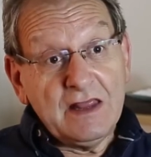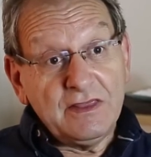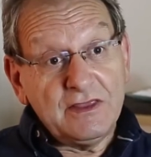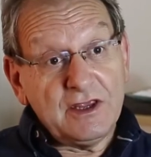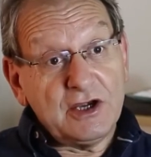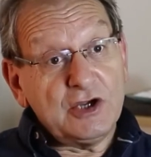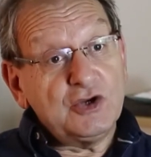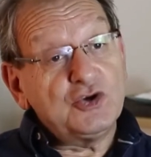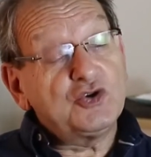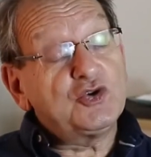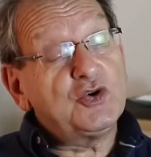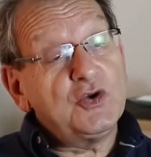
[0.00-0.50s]

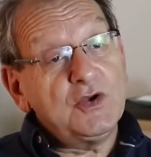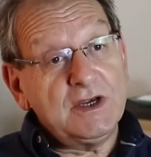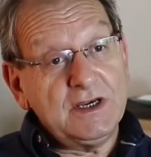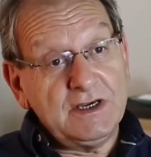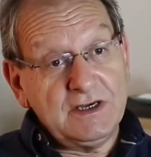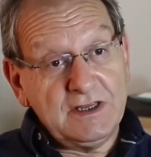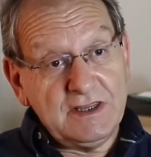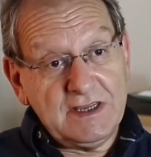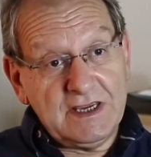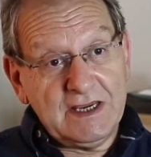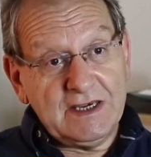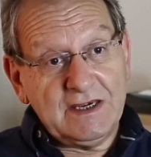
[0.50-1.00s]
that intrude
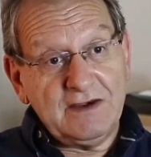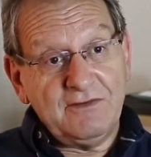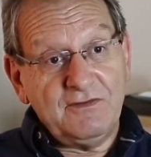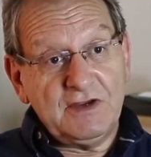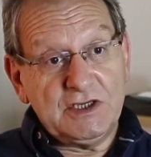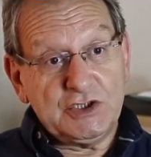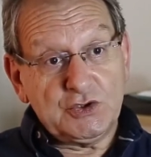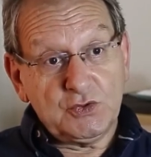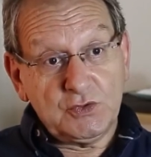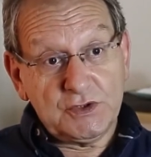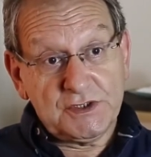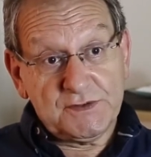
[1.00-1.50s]
into the
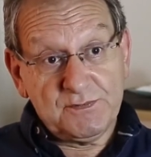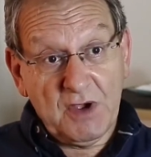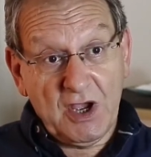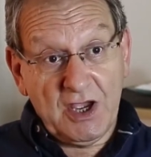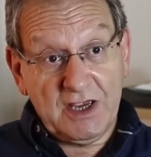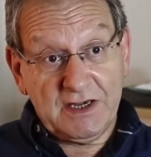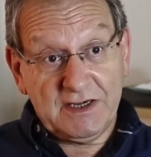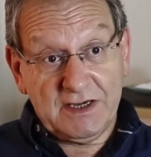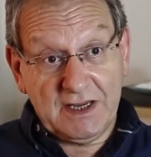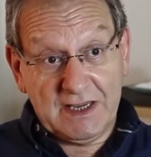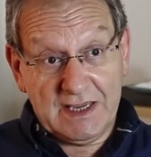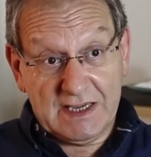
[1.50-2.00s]
individual's
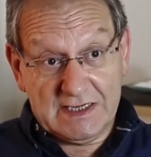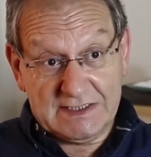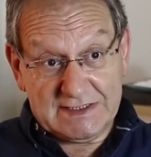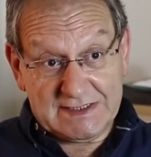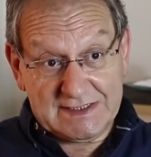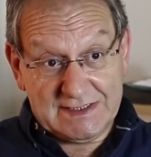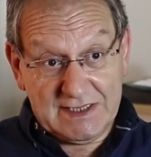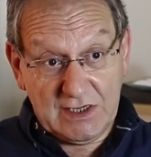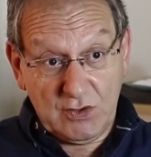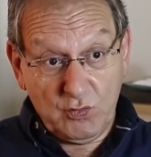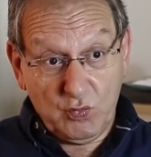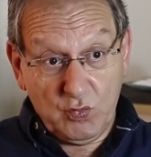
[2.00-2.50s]
mind
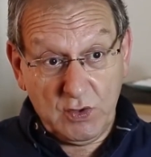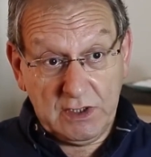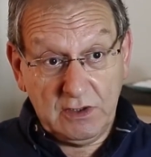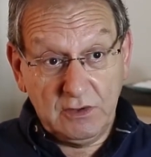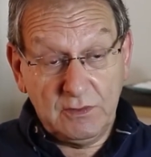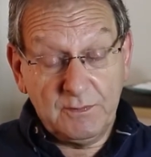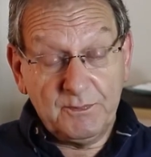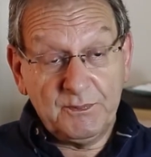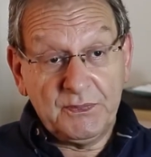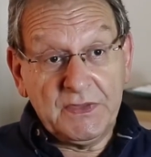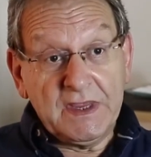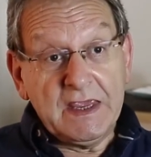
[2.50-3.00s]
against their
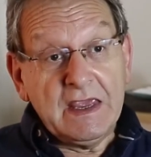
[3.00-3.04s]
will.